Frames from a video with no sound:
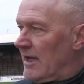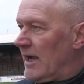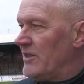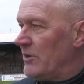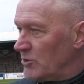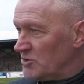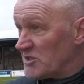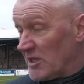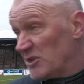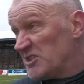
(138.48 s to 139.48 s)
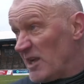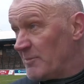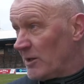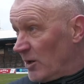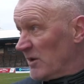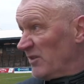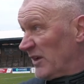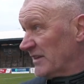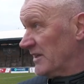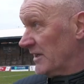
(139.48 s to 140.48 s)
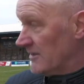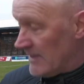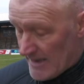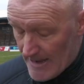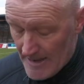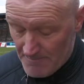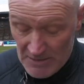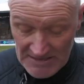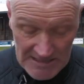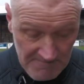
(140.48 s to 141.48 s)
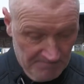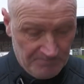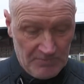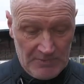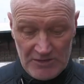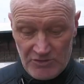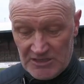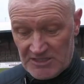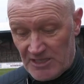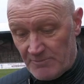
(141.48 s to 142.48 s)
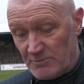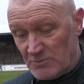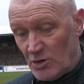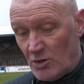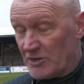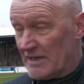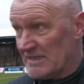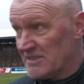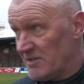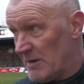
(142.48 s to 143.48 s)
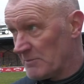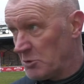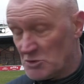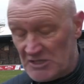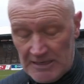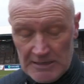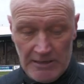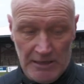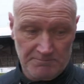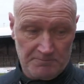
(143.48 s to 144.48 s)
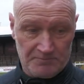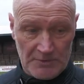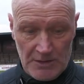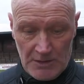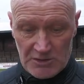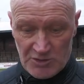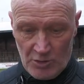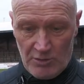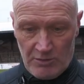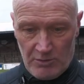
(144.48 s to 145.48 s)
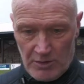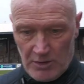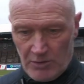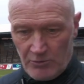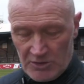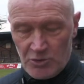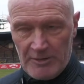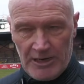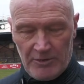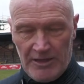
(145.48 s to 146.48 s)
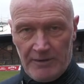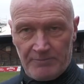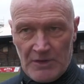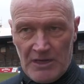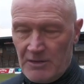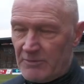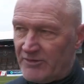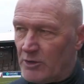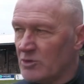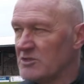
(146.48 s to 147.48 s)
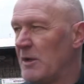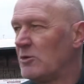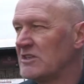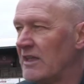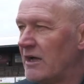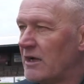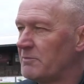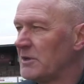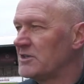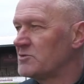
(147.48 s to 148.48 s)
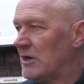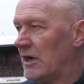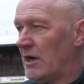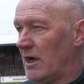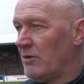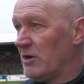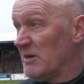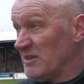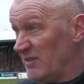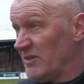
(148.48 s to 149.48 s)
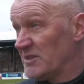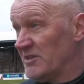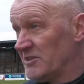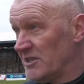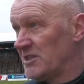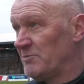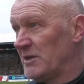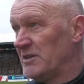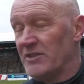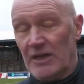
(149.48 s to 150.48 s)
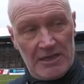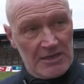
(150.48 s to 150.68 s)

And then we were just out of shape a little bit, Frankie and Paddy, in relation to organising the back post area there. So we can do better with that. But for long spells of that, our players were magnificent. Their discipline and